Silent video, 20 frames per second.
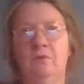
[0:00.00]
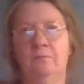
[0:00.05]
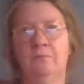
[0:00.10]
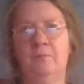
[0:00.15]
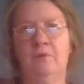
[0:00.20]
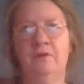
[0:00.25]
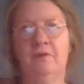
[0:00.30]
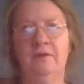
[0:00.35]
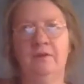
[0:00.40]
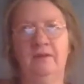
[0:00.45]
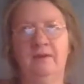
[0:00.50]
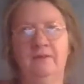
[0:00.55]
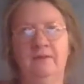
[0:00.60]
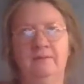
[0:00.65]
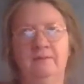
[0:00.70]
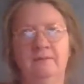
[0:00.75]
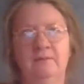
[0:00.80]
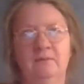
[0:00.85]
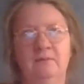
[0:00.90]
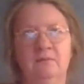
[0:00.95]

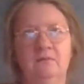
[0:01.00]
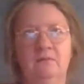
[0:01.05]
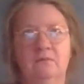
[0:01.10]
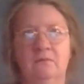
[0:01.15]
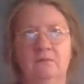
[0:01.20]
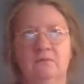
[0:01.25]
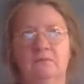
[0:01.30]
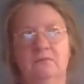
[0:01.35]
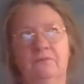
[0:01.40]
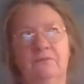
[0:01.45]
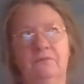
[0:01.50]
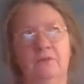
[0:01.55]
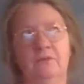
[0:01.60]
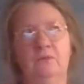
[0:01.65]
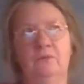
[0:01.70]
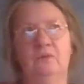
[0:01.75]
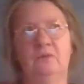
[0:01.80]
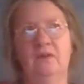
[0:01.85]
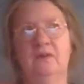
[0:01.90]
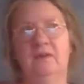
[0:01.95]
boiling
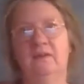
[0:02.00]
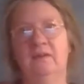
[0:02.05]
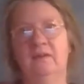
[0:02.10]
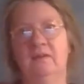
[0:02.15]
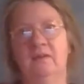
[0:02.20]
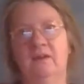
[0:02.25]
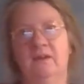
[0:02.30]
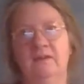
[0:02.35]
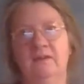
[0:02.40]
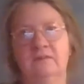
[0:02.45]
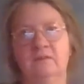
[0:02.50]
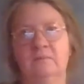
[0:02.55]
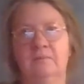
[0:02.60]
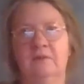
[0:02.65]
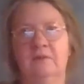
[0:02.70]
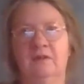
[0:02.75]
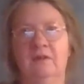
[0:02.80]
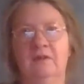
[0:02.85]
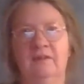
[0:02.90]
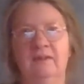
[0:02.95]
through, and it has to be
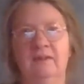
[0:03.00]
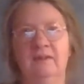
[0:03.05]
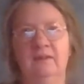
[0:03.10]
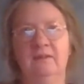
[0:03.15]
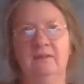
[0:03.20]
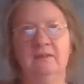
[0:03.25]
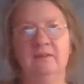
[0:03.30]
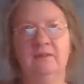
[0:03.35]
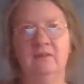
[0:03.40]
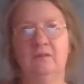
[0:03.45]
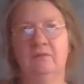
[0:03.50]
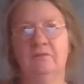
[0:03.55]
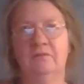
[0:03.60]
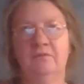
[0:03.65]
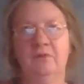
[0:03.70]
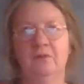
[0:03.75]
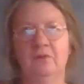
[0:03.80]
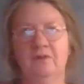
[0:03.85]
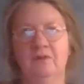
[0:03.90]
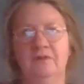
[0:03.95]
cleaned, of
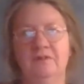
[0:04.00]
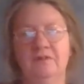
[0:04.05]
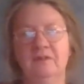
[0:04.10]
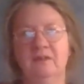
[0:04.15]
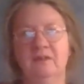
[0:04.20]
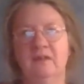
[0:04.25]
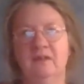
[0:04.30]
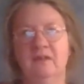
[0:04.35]
course,